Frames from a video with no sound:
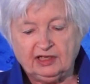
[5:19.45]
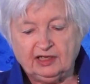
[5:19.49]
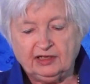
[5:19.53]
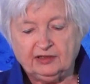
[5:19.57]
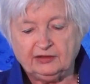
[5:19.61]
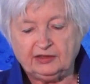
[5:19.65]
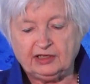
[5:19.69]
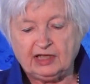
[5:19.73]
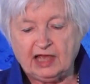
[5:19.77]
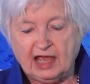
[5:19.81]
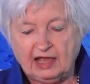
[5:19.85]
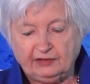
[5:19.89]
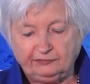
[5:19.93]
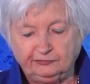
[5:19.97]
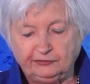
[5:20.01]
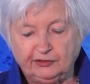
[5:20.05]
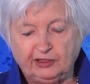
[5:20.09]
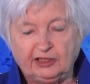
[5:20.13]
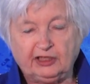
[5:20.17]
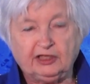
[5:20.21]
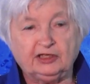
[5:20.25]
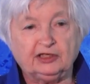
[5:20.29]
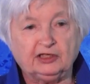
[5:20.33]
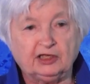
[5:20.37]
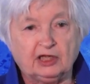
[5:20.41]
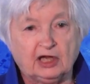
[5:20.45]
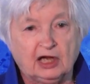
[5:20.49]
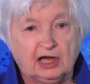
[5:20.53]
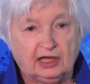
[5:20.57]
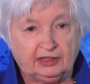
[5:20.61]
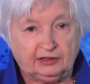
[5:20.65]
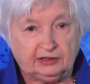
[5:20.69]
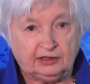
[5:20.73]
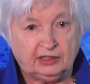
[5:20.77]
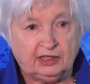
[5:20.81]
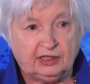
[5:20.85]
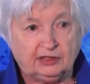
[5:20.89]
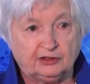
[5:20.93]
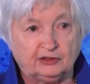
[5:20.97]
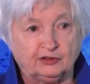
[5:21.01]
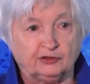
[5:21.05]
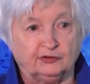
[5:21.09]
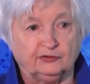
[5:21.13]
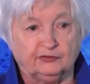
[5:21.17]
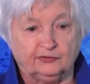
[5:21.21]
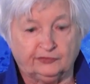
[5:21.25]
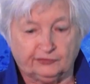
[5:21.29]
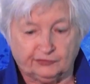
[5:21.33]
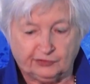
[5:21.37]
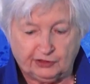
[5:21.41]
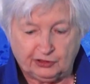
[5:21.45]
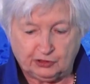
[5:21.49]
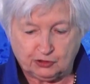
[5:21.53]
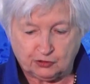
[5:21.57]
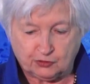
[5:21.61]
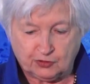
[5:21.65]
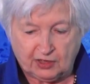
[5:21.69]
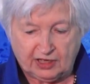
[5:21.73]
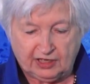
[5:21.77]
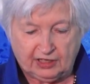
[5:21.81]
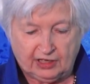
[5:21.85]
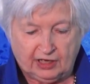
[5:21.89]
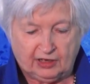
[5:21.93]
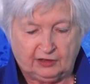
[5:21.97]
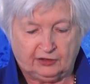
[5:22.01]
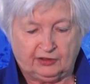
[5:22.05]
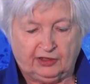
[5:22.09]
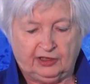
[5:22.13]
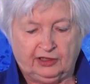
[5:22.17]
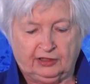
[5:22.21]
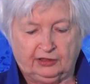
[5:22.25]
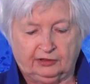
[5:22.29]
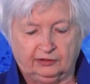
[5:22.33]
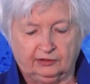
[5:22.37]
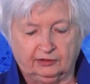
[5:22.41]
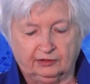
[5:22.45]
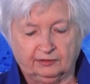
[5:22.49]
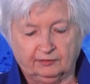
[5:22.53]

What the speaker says: the African Continental Free Trade Area.